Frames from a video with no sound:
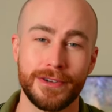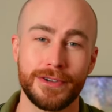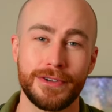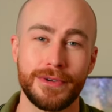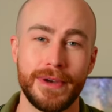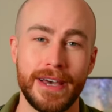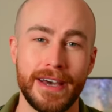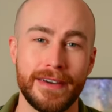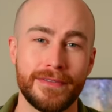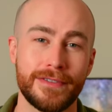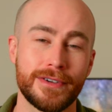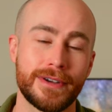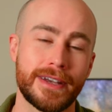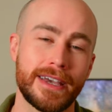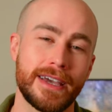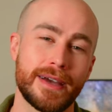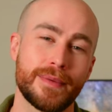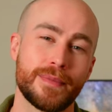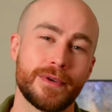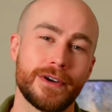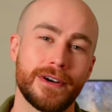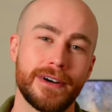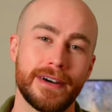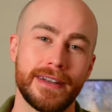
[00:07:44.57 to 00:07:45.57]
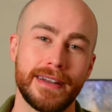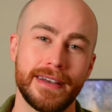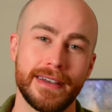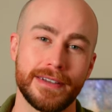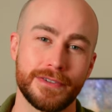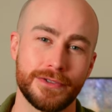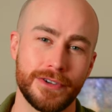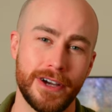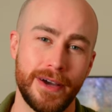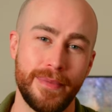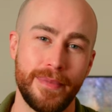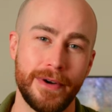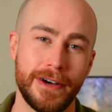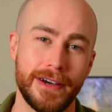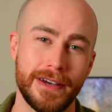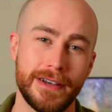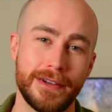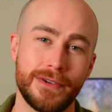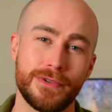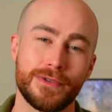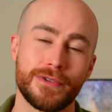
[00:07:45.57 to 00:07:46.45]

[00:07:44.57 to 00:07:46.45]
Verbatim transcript: you have your camera on a tripod